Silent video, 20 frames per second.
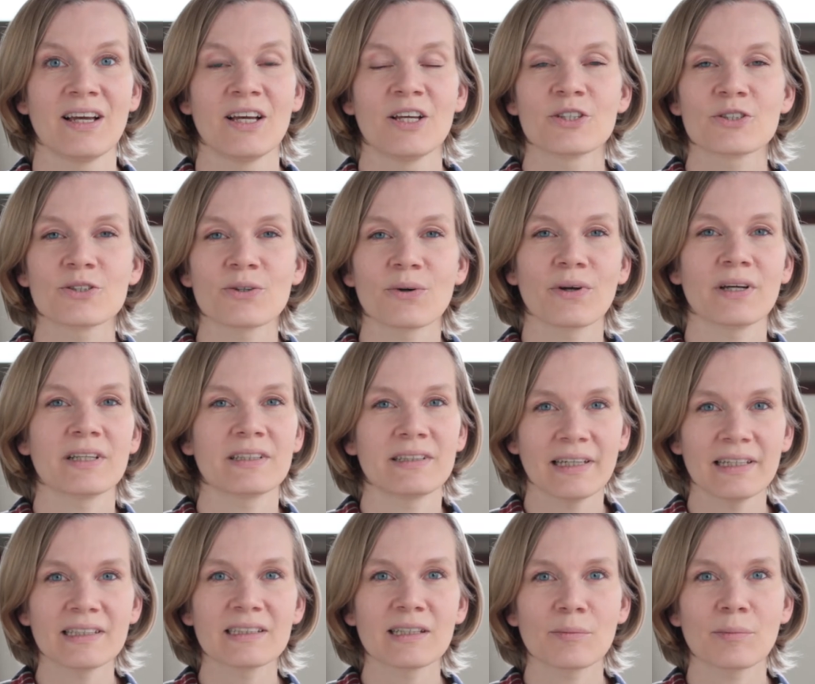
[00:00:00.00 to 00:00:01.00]
So a
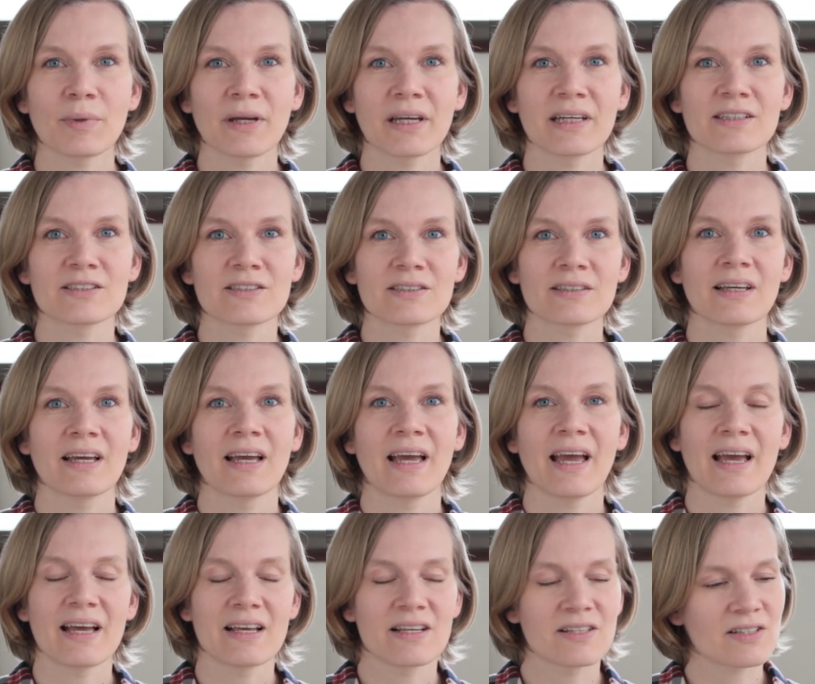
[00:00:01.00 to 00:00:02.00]
database
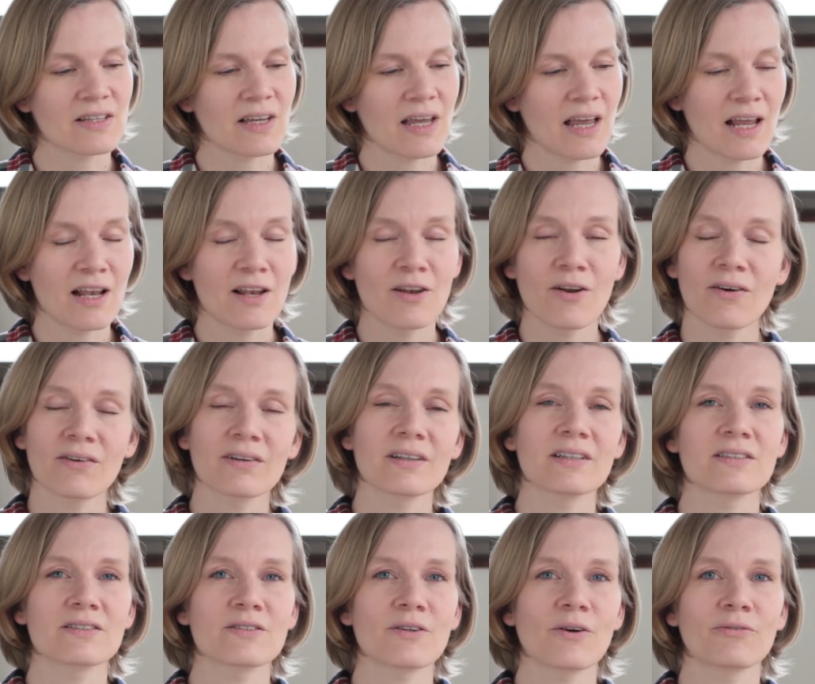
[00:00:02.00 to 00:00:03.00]
has a long
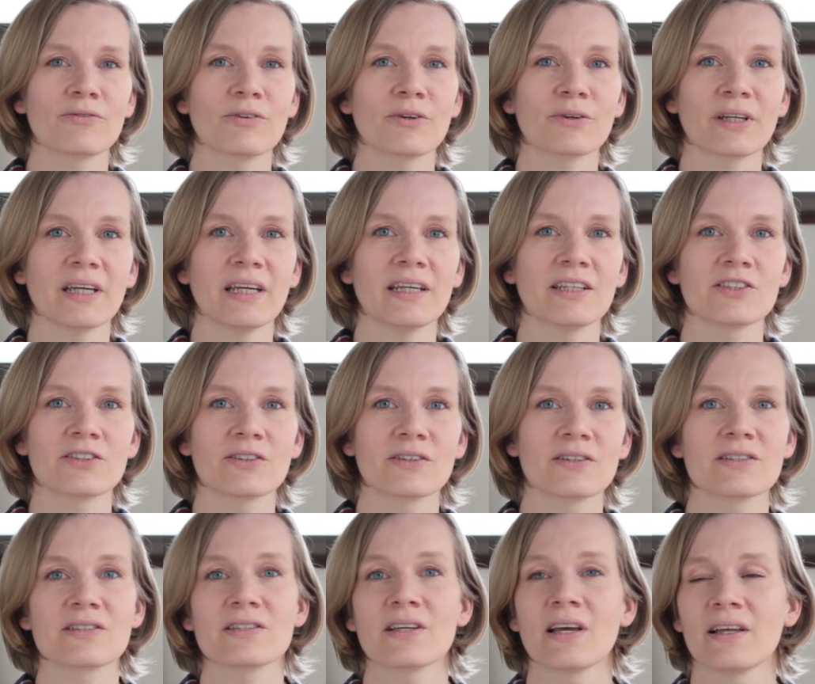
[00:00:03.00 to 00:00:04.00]
list of
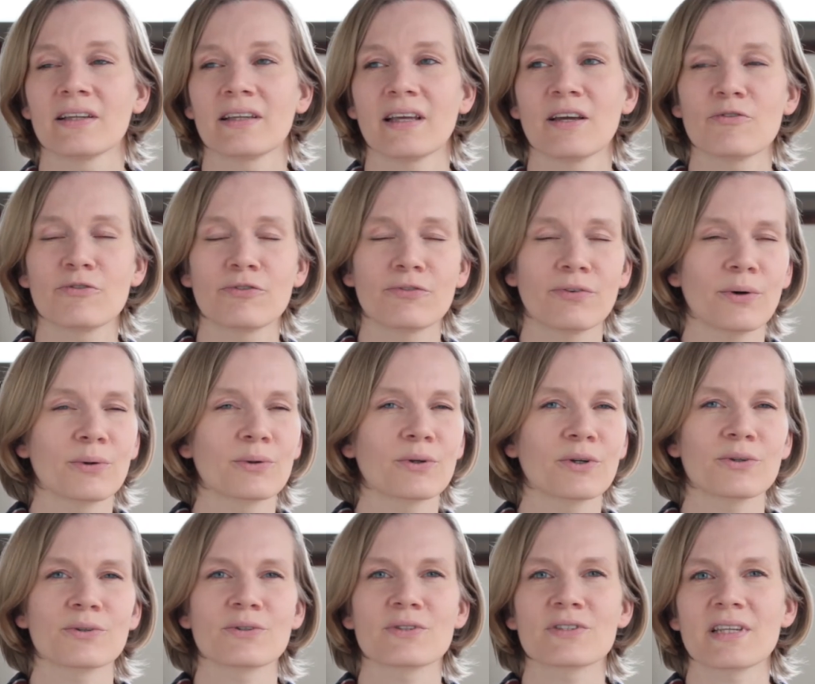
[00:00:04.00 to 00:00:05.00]
locations, they have
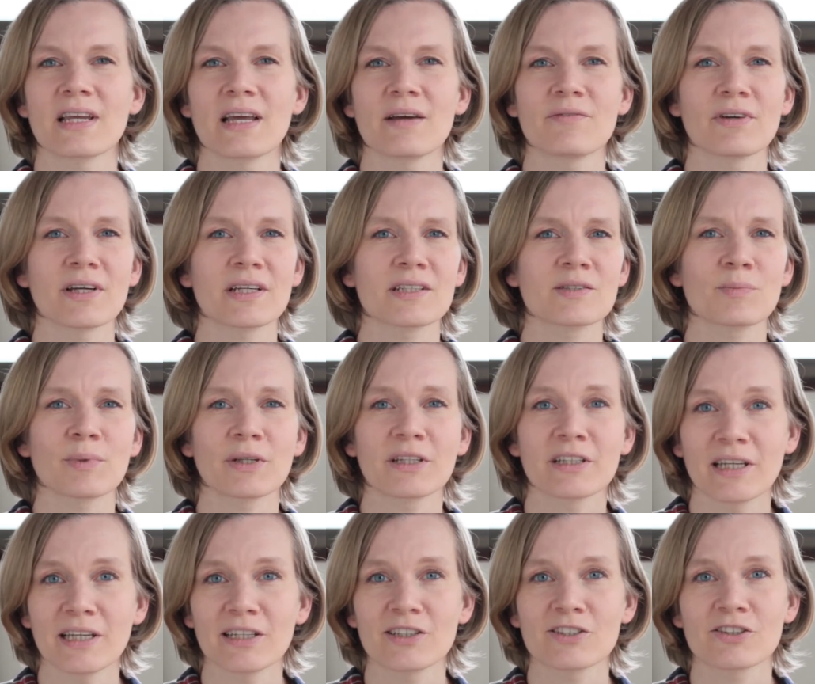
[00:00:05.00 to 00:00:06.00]
photos, they have
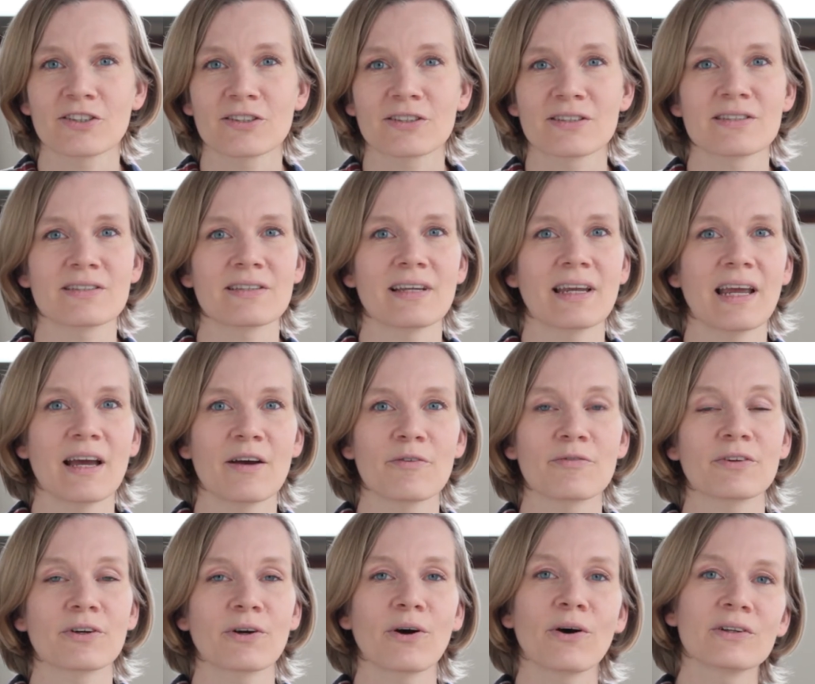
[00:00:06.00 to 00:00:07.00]
explanations, they have
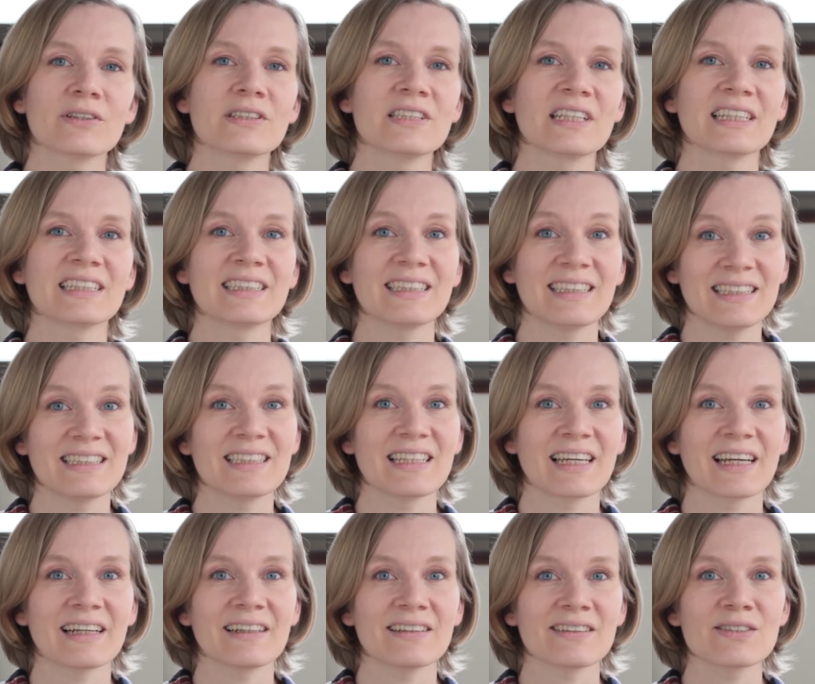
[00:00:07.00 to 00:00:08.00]
the contact
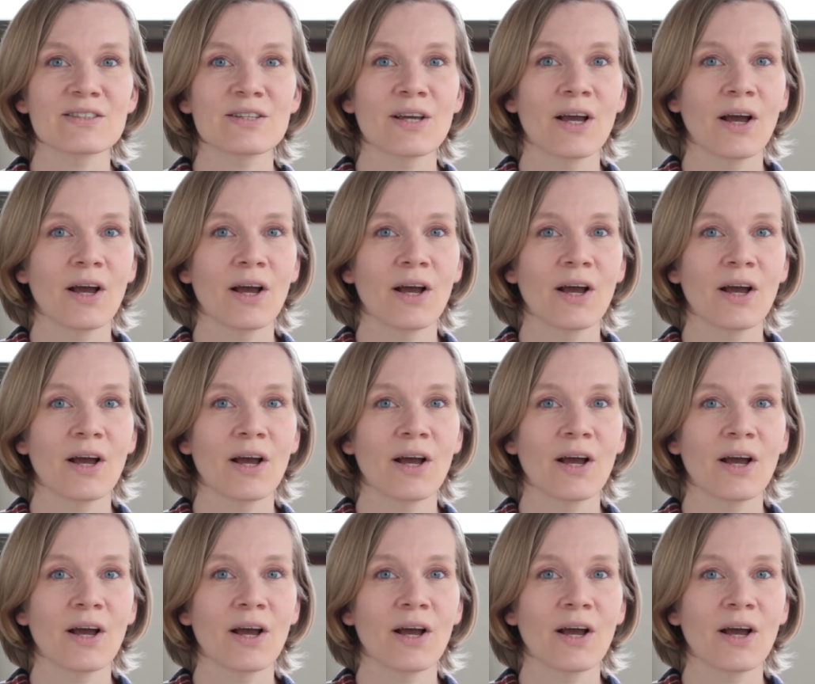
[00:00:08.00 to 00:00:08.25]
details